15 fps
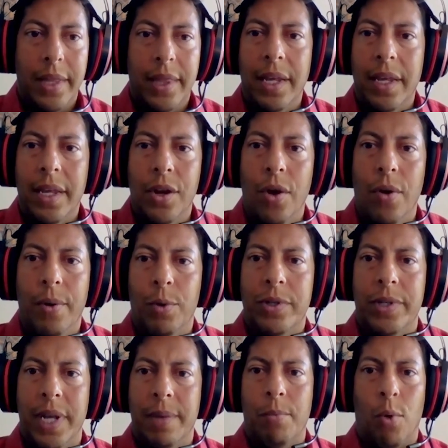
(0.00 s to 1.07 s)
I think,
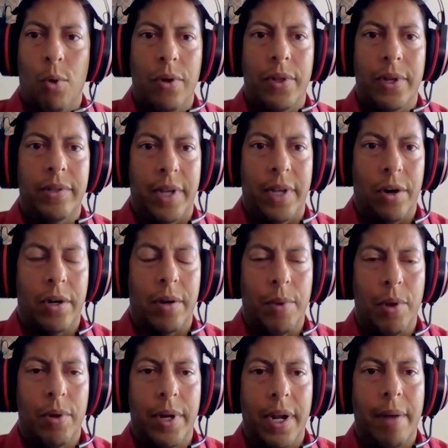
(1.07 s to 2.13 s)
and we're seeing more of this in our
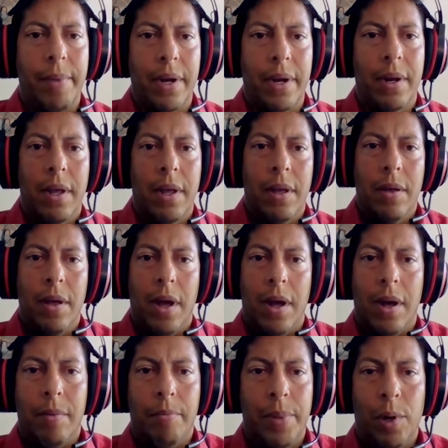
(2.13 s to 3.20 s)
community. I mean,
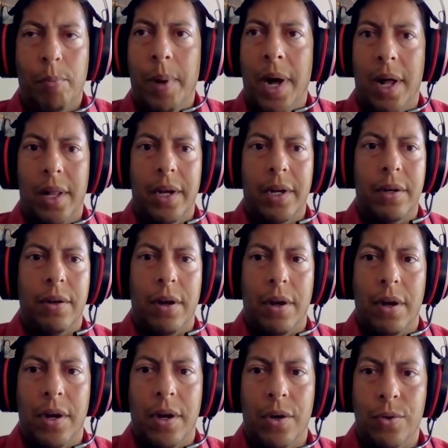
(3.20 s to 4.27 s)
Bill Pollack,
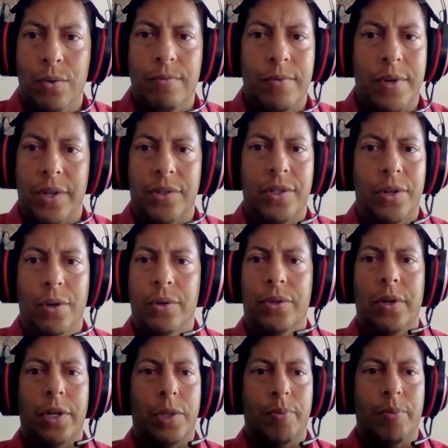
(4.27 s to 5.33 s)
who does the
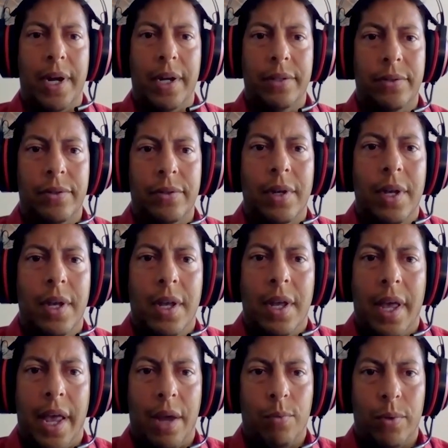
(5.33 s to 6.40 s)
No Starch Press
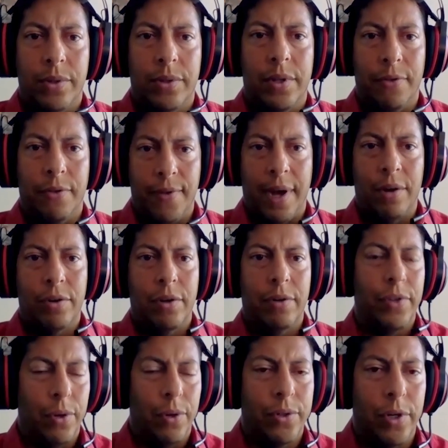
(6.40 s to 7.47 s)
and was the
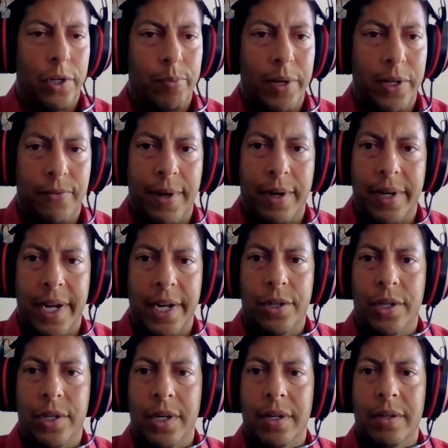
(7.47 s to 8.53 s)
founder of the No Starch Press
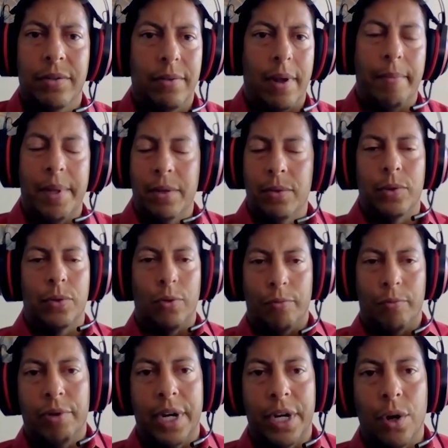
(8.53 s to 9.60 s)
Foundation. I mean, this is
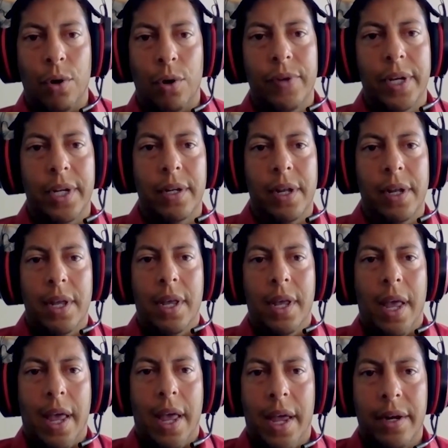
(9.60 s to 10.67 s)
sort of pre-COVID.
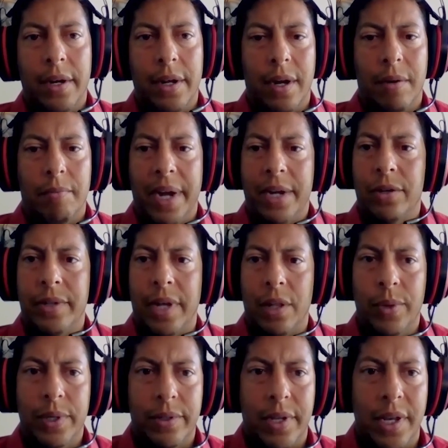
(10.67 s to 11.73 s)
And Michael
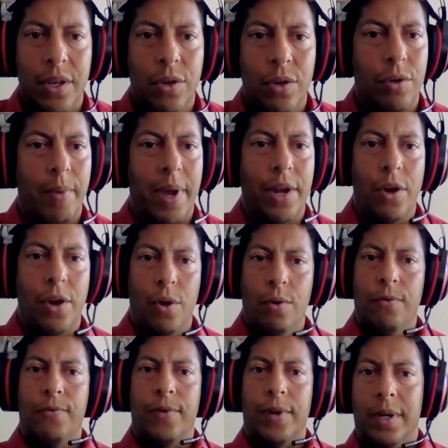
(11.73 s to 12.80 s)
Zalowiski, who you may
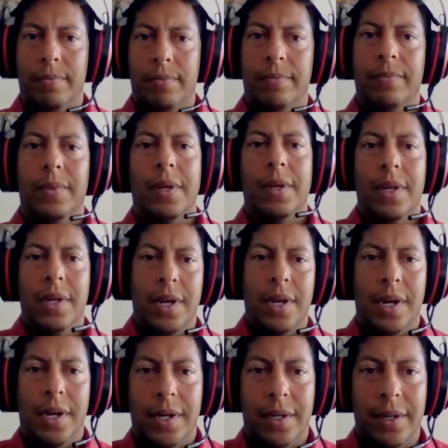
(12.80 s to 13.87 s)
know from
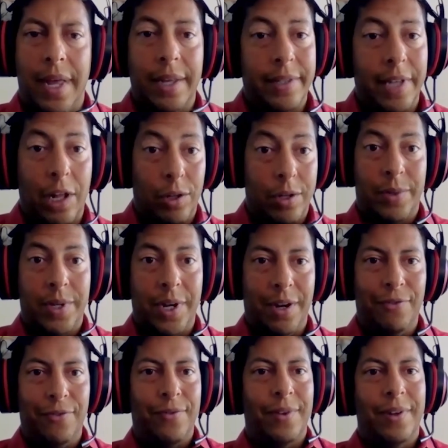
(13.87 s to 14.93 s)
as Elcom
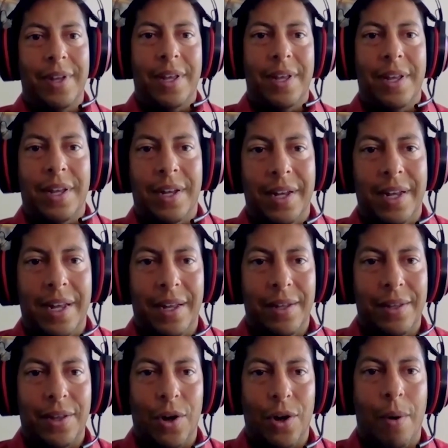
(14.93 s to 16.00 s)
Tough,
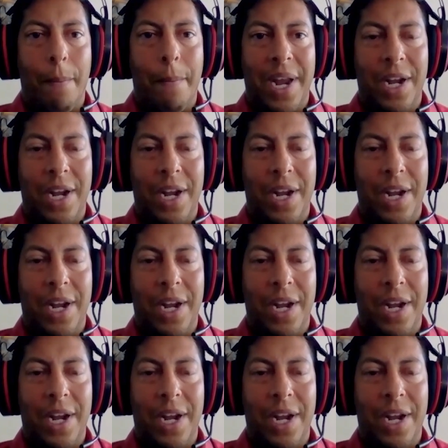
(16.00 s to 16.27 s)
a